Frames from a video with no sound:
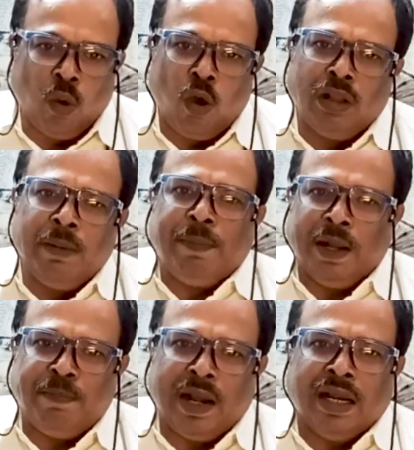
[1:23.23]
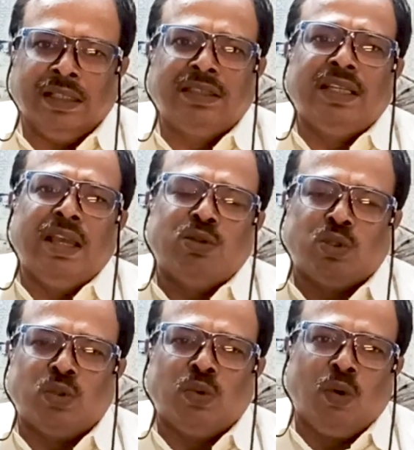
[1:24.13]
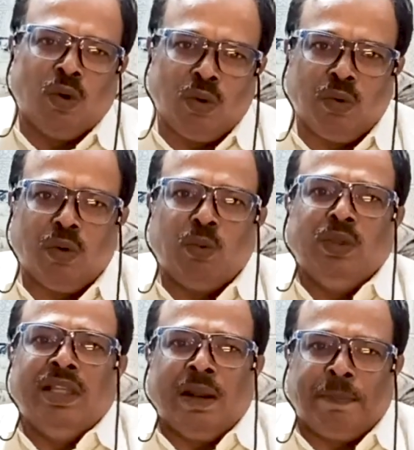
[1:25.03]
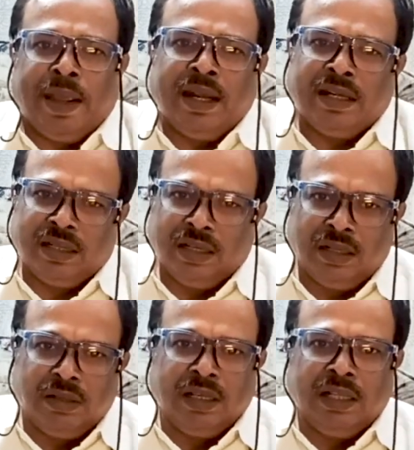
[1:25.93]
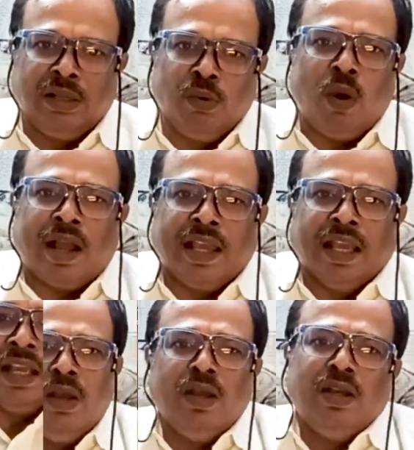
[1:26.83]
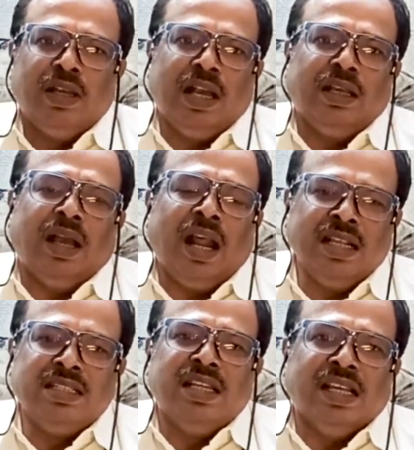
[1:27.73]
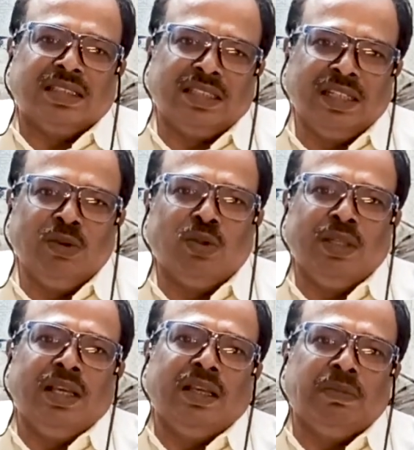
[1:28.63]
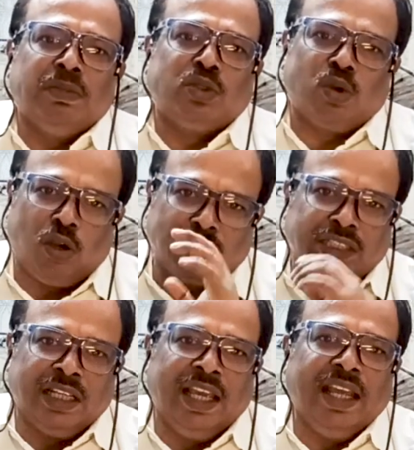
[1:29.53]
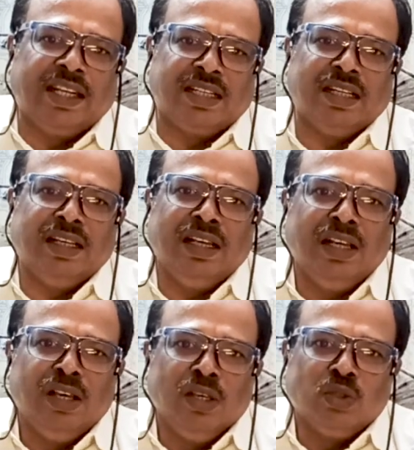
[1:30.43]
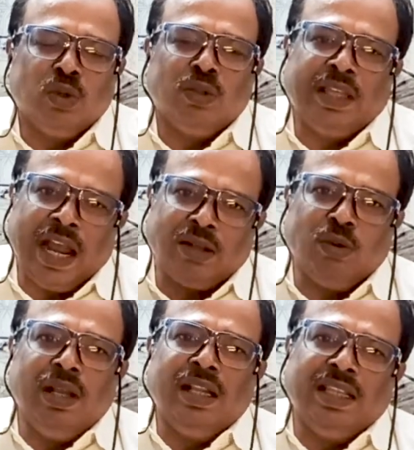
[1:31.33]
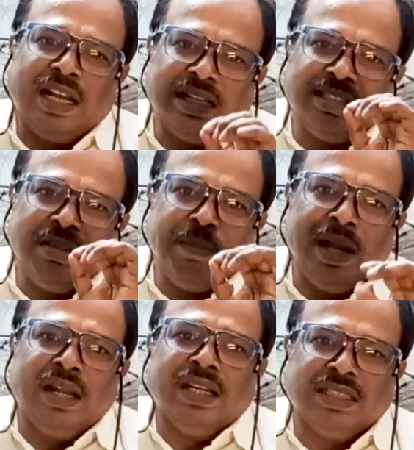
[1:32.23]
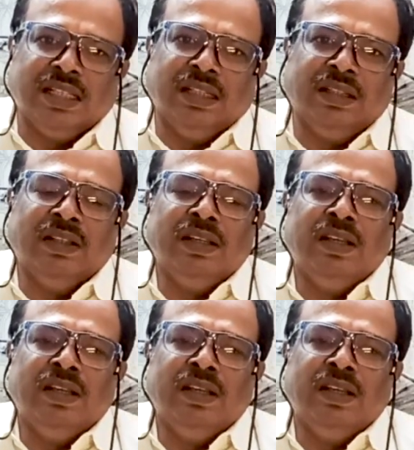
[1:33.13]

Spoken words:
all the pet parents, they used to go with their pet in the walking uneasiness due to the scorching heat. So that is the main reason